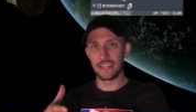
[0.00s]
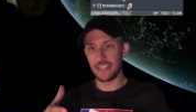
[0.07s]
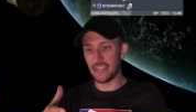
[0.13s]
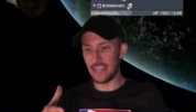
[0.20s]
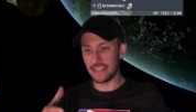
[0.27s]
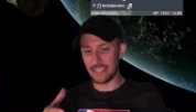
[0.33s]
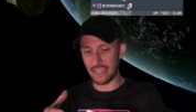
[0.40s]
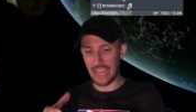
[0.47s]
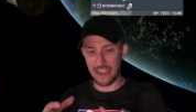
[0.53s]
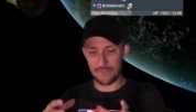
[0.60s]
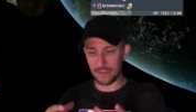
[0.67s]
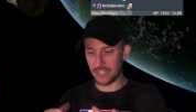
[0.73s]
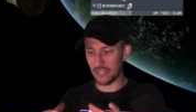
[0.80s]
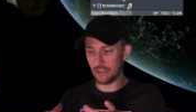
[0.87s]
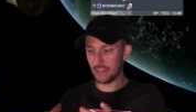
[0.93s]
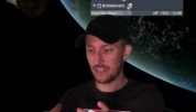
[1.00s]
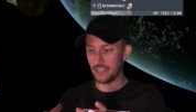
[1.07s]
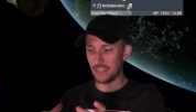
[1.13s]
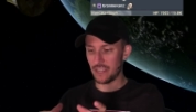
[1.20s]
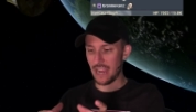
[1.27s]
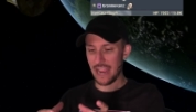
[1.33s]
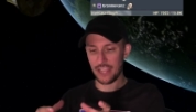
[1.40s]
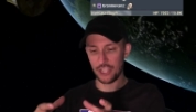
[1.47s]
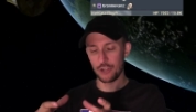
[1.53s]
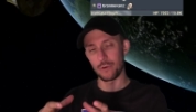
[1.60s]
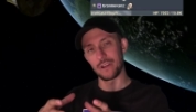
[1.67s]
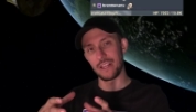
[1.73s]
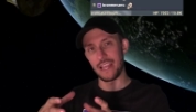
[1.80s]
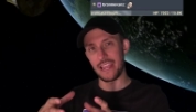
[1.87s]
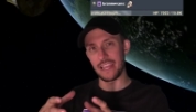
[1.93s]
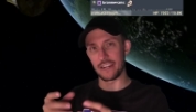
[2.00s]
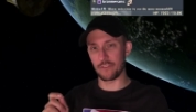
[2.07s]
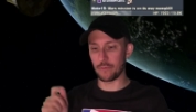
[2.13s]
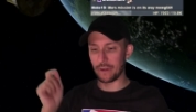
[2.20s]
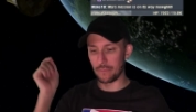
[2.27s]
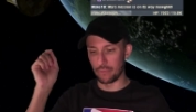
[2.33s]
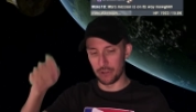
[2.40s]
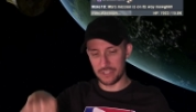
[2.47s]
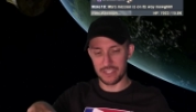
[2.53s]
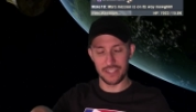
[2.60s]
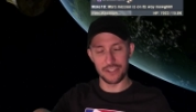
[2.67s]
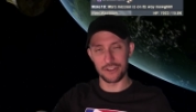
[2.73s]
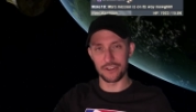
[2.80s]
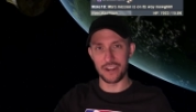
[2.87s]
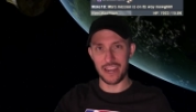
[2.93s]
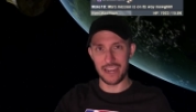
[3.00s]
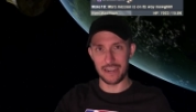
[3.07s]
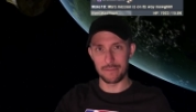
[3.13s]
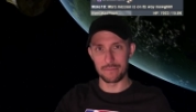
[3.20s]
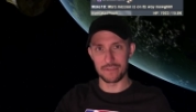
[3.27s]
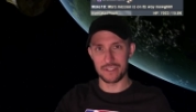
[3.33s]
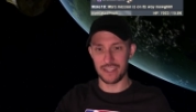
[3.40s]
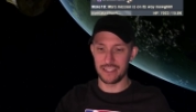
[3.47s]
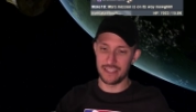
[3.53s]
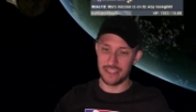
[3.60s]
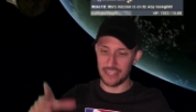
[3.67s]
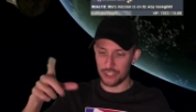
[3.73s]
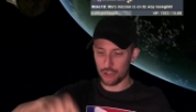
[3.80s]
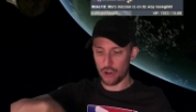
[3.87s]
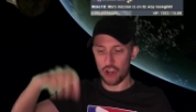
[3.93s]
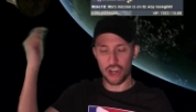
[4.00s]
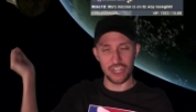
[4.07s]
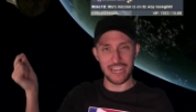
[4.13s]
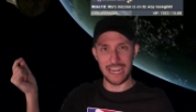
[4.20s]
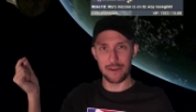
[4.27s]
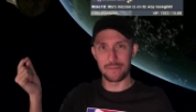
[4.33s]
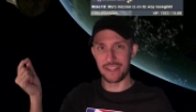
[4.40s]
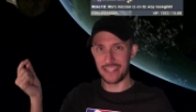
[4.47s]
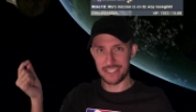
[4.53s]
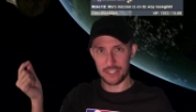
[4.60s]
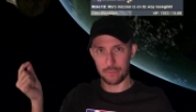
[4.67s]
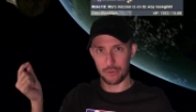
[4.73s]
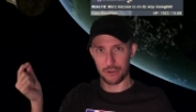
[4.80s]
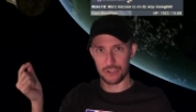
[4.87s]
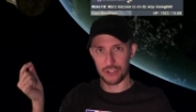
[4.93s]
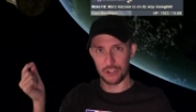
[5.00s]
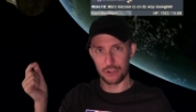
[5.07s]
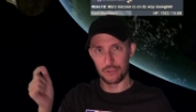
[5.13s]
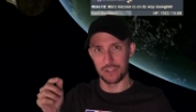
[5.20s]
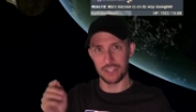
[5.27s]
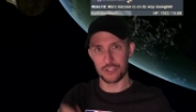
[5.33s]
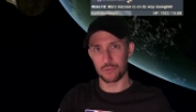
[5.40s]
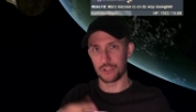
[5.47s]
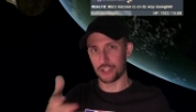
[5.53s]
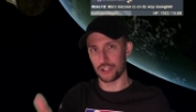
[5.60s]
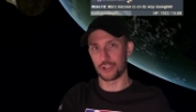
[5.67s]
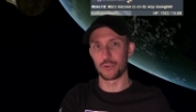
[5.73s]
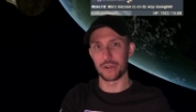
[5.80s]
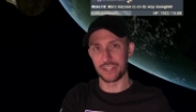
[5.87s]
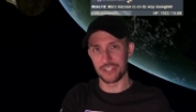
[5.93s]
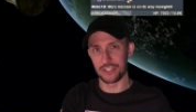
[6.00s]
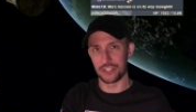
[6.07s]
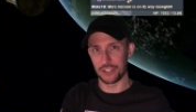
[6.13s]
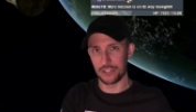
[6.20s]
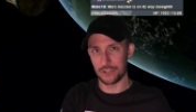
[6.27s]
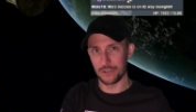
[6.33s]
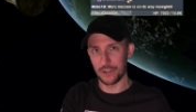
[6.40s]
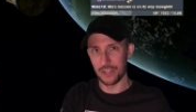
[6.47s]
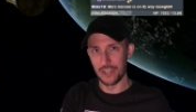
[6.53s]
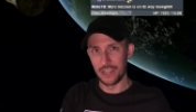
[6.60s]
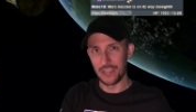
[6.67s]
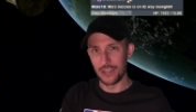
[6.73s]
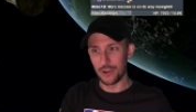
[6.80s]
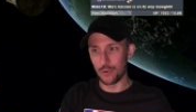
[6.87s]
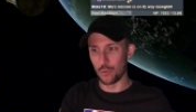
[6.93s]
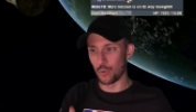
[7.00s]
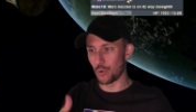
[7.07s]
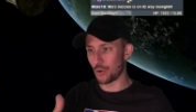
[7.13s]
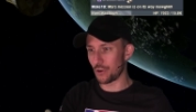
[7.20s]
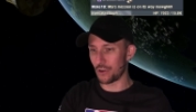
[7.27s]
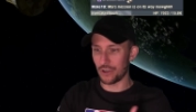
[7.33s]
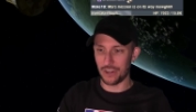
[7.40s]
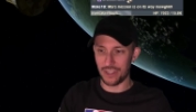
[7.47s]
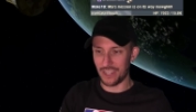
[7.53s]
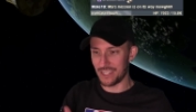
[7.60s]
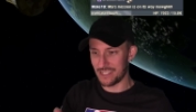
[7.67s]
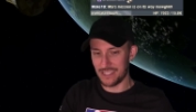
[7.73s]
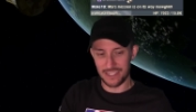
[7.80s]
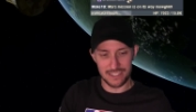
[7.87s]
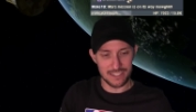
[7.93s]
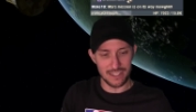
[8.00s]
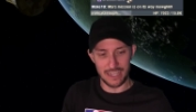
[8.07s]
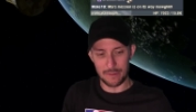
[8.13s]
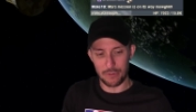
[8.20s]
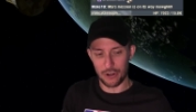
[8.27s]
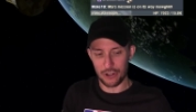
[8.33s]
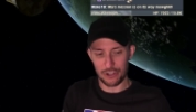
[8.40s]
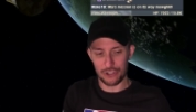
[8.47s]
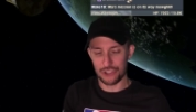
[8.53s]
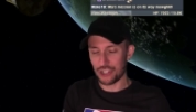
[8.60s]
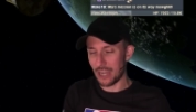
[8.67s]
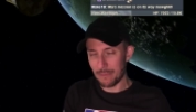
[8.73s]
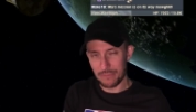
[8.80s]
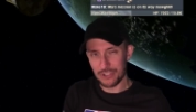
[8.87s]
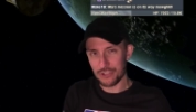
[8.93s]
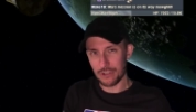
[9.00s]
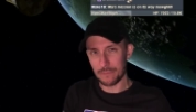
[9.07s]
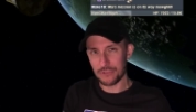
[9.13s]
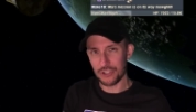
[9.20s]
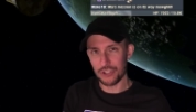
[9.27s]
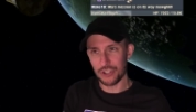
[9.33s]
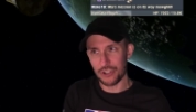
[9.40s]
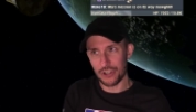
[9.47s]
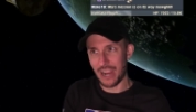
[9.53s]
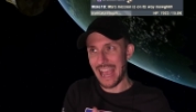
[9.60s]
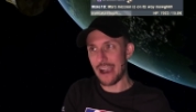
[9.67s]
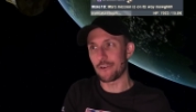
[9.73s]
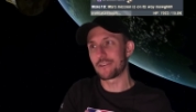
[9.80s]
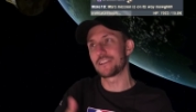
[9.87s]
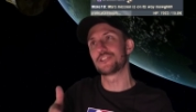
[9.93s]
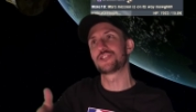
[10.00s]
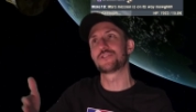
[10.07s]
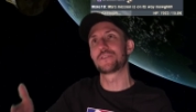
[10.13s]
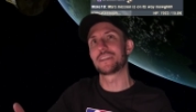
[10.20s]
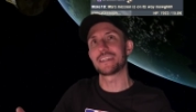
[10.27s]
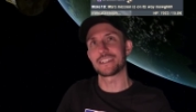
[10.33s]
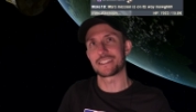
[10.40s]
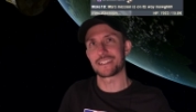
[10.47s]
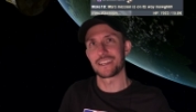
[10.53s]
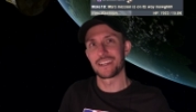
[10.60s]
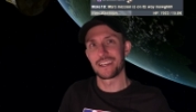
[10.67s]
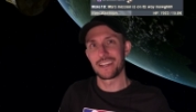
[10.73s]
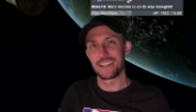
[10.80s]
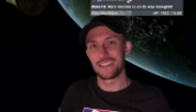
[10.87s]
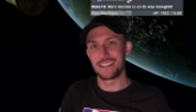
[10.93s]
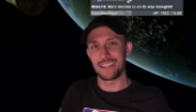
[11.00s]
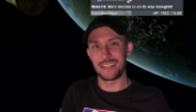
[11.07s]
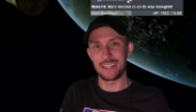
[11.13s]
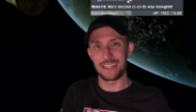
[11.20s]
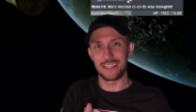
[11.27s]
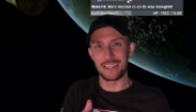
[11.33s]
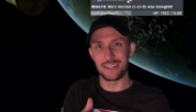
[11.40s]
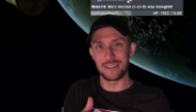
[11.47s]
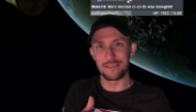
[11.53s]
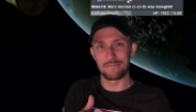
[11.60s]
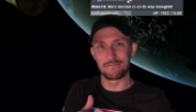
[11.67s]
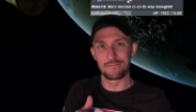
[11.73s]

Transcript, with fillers: at the cafeteria at ULA, and everybody puts in their names, and then they draw a name, and that's the person who does what you're going to do? Or is this like part of your job description, or how did you get the